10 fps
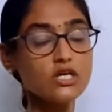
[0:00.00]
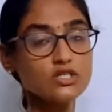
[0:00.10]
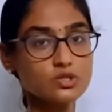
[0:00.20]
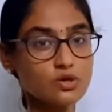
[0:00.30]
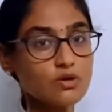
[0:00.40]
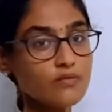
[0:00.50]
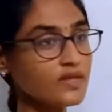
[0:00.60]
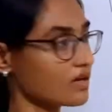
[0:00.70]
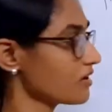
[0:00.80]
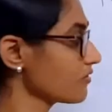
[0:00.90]
So
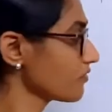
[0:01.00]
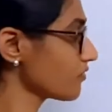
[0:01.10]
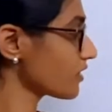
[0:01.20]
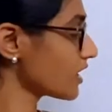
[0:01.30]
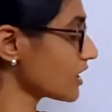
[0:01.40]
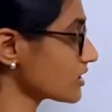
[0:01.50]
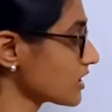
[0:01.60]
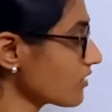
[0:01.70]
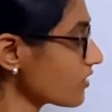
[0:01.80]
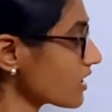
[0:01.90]
if
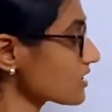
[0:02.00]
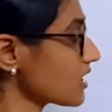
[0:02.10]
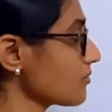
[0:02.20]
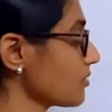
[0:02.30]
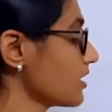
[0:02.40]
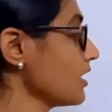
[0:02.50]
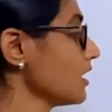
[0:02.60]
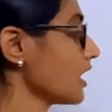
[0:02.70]
say for example